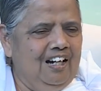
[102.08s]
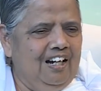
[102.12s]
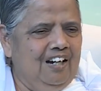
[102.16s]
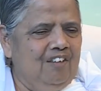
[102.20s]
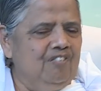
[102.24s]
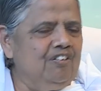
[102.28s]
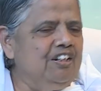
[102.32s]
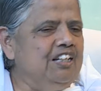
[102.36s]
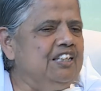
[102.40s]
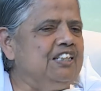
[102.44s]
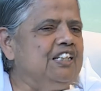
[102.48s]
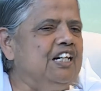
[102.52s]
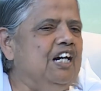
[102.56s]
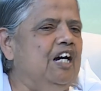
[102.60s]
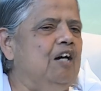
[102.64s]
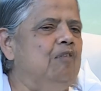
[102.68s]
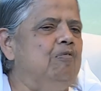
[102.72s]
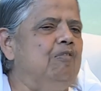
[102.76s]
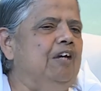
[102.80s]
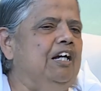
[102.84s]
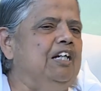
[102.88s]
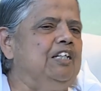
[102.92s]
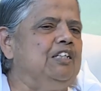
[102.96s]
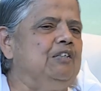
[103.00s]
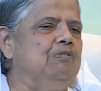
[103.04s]
Every
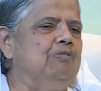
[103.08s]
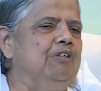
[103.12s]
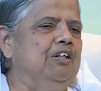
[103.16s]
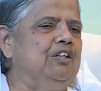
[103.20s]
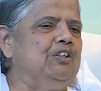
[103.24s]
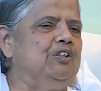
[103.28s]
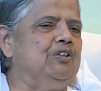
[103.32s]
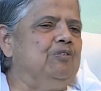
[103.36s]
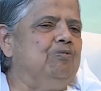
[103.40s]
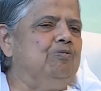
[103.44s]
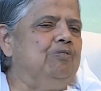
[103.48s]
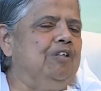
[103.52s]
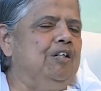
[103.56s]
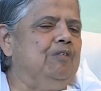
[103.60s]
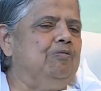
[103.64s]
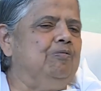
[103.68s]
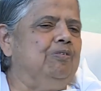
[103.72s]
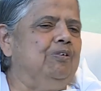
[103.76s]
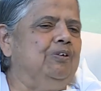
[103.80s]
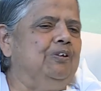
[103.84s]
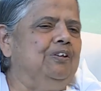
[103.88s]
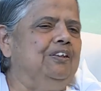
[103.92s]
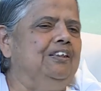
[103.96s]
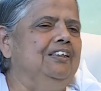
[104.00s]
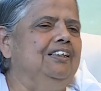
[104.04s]
time I speak to
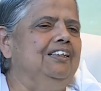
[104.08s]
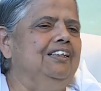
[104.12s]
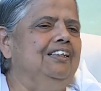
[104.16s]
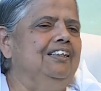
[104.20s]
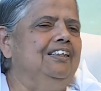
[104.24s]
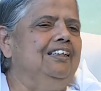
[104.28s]
people,